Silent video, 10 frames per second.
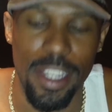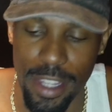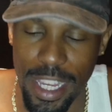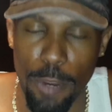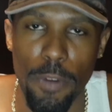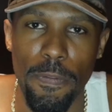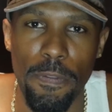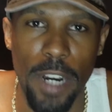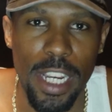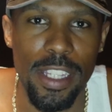They were
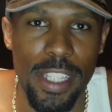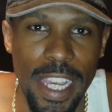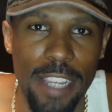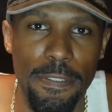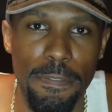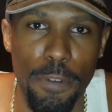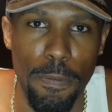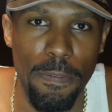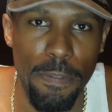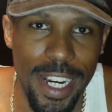fucking taking for
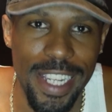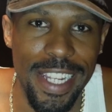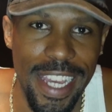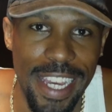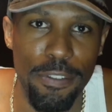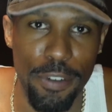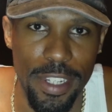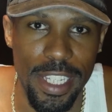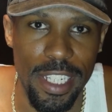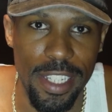fucking ever
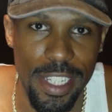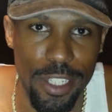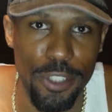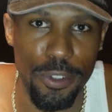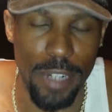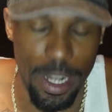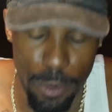in the store. They